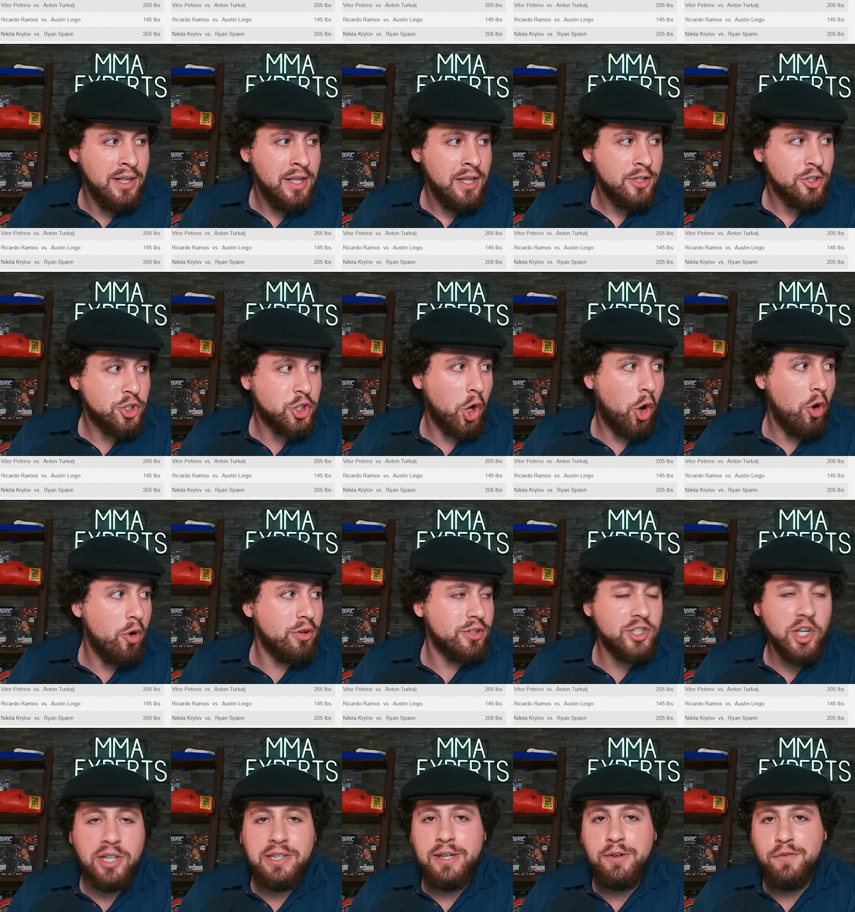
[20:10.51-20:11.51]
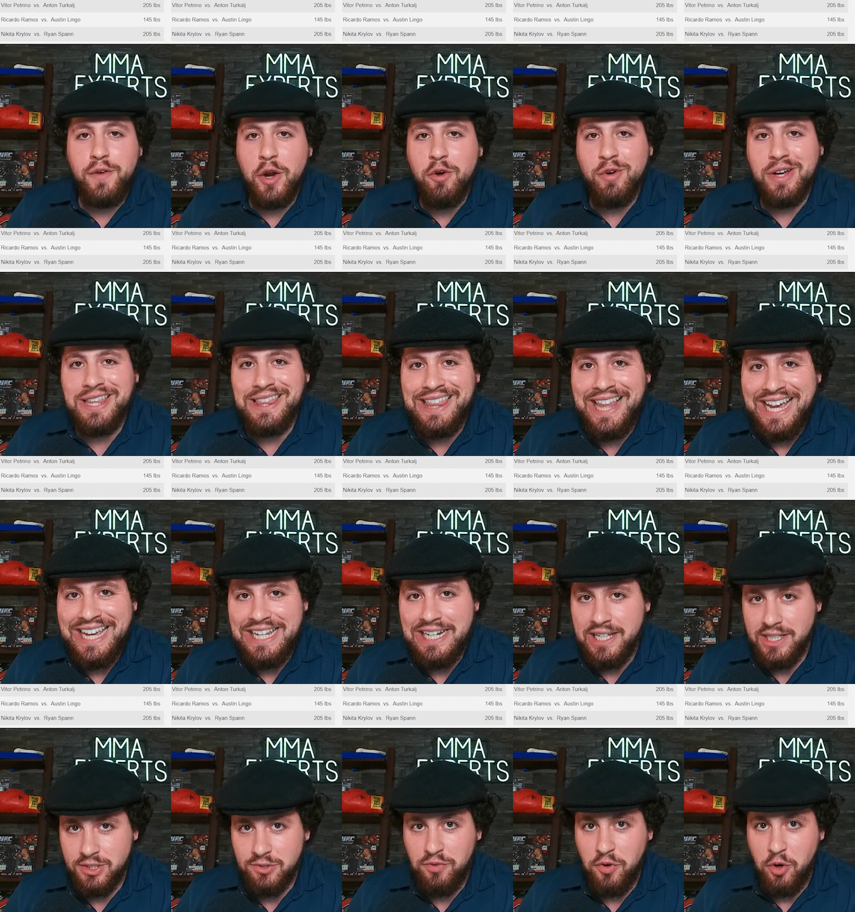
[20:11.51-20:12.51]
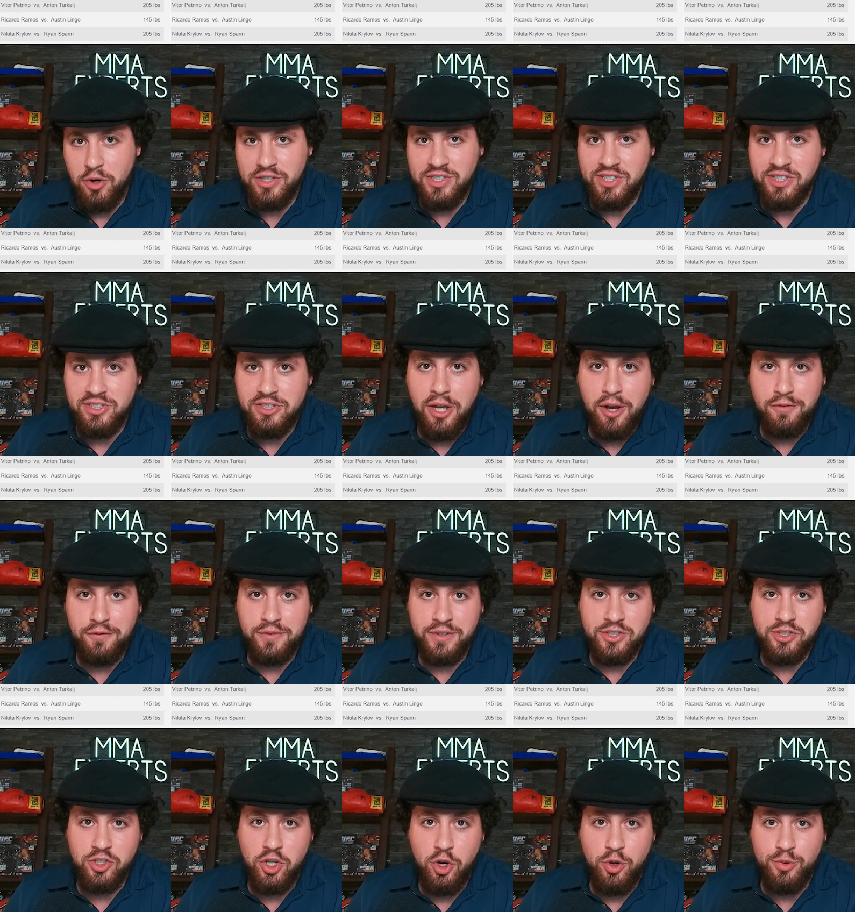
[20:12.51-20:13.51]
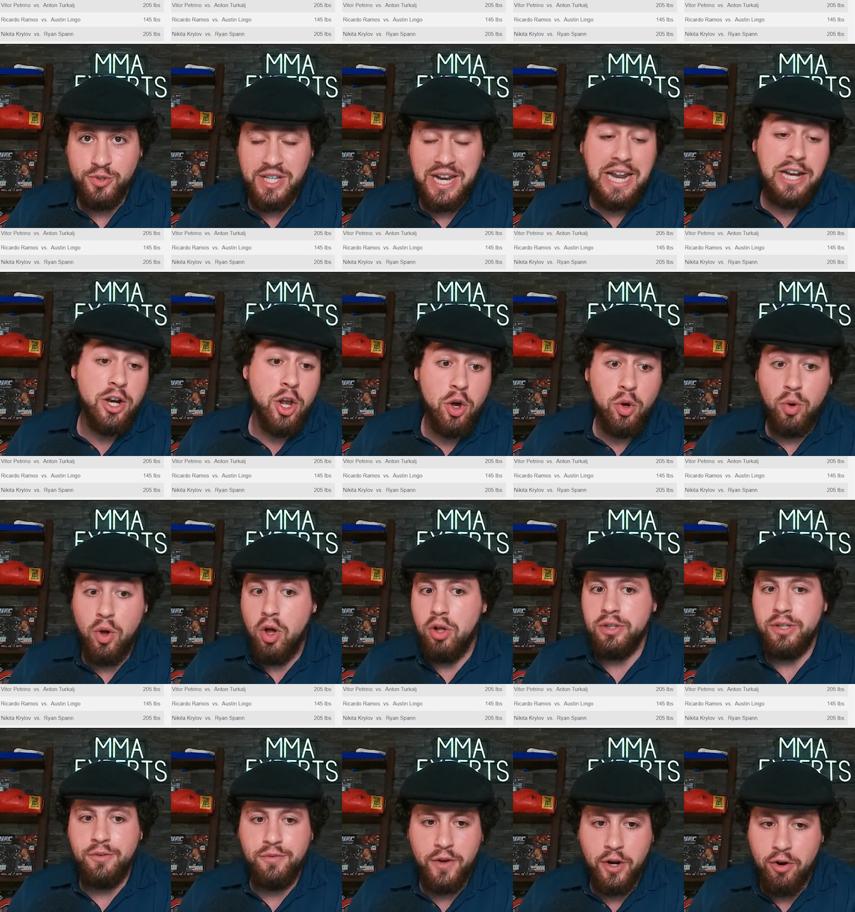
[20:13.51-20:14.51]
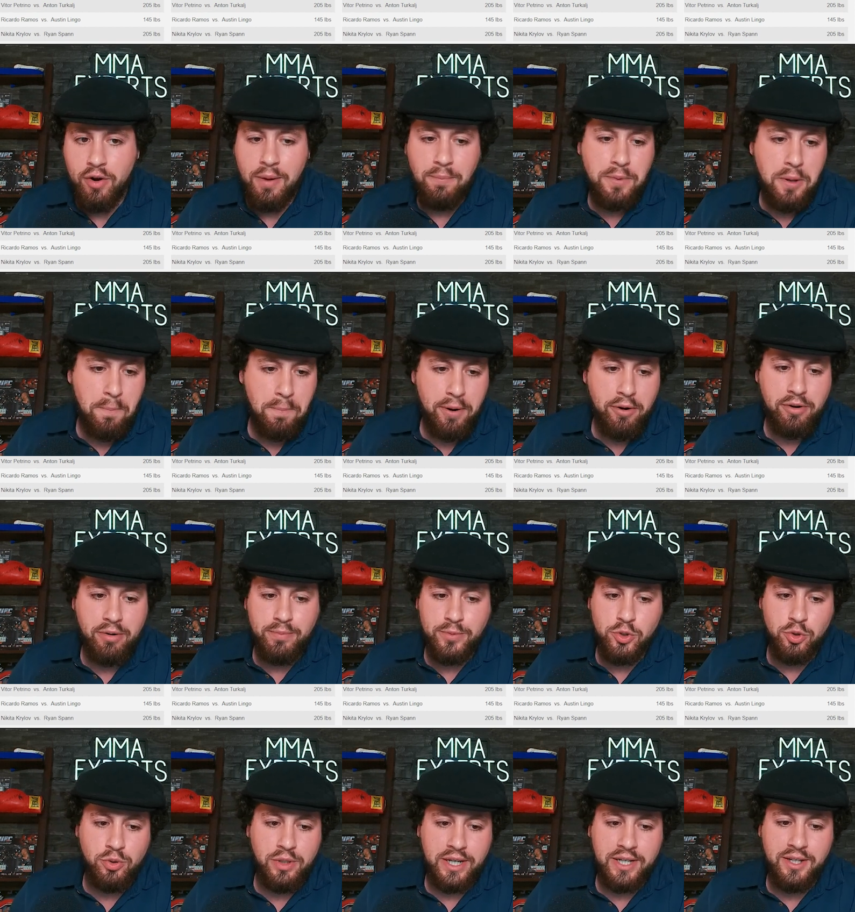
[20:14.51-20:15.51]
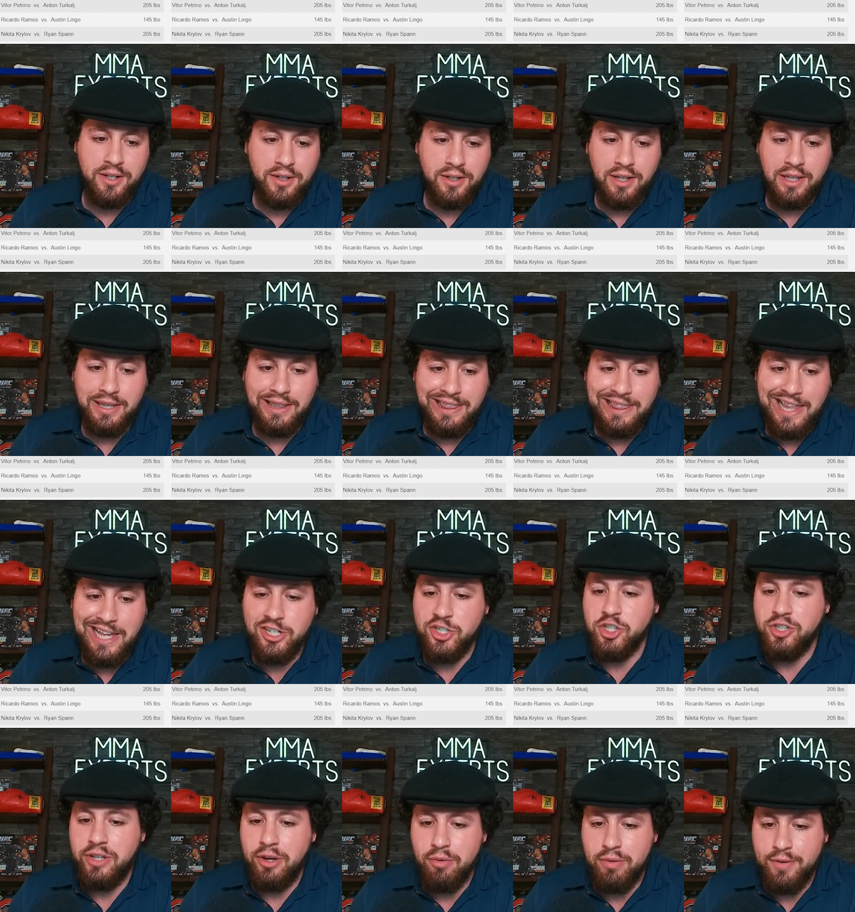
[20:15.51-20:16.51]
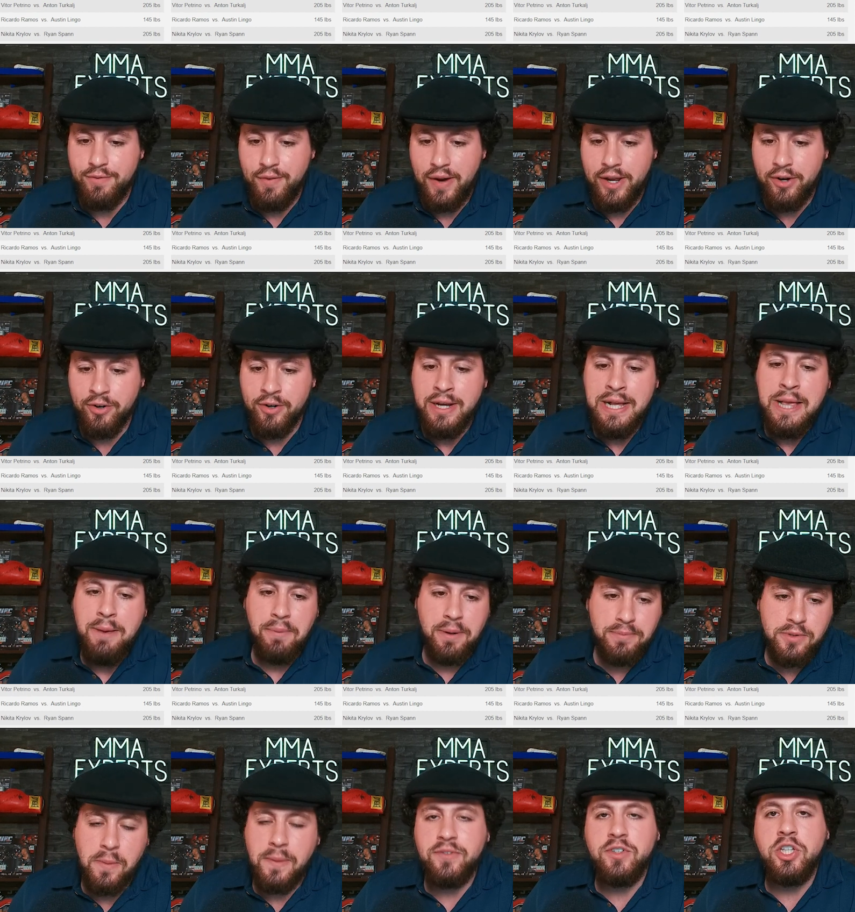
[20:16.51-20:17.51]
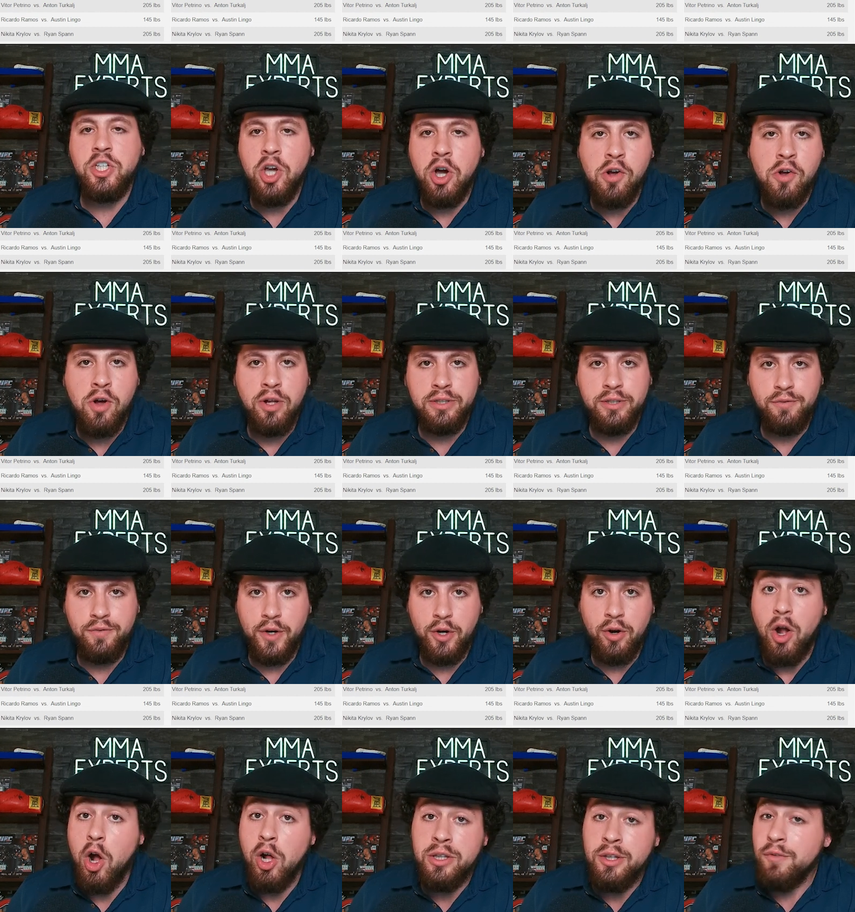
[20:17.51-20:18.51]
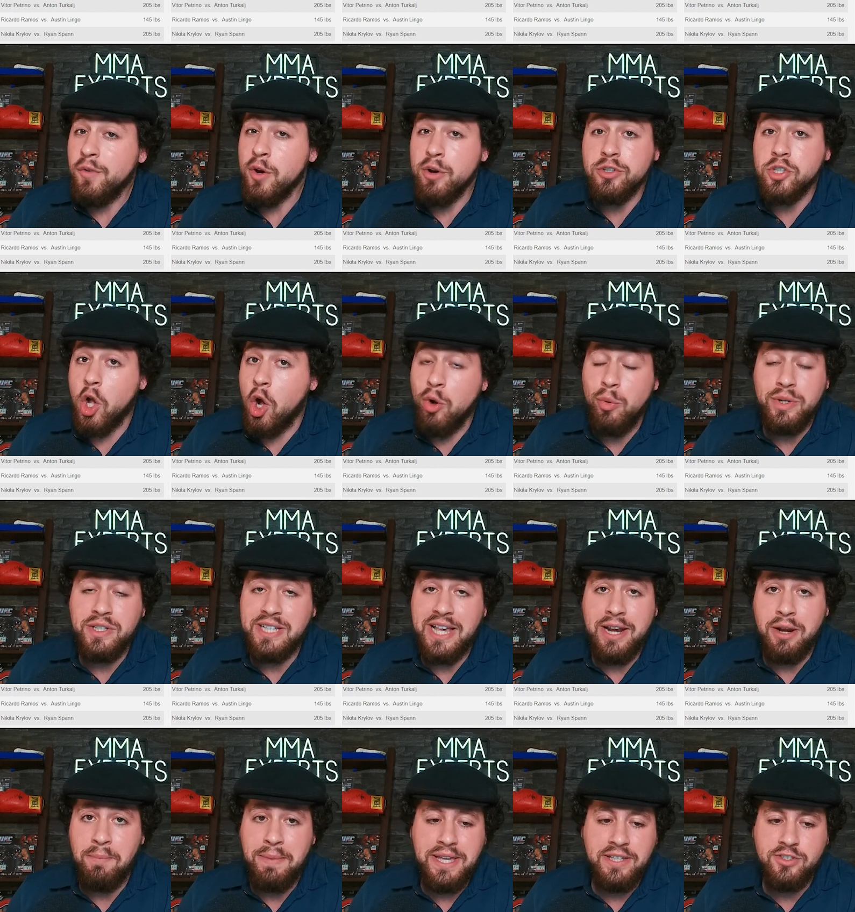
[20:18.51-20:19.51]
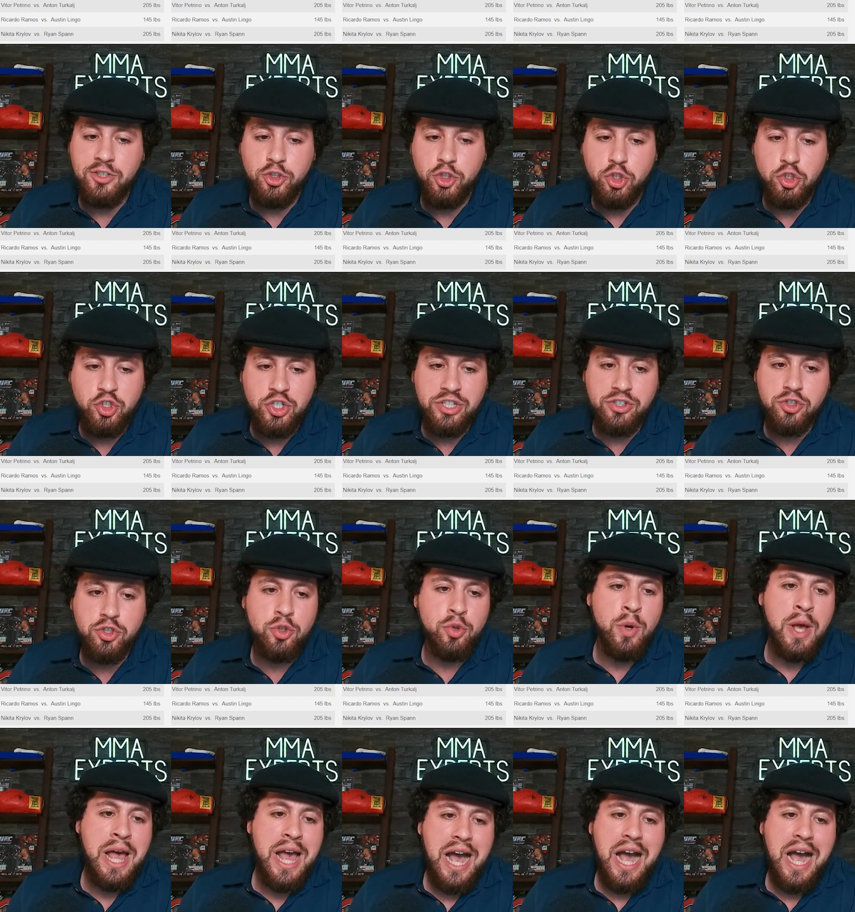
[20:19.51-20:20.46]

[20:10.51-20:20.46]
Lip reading: Charles Oliveira light as far as his toughness goes. And I know Oliveira, I'm comparing him to like a legendary fighter, but I'm talking about the young Oliveira. Oliveira's always had amazing jiu-jitsu.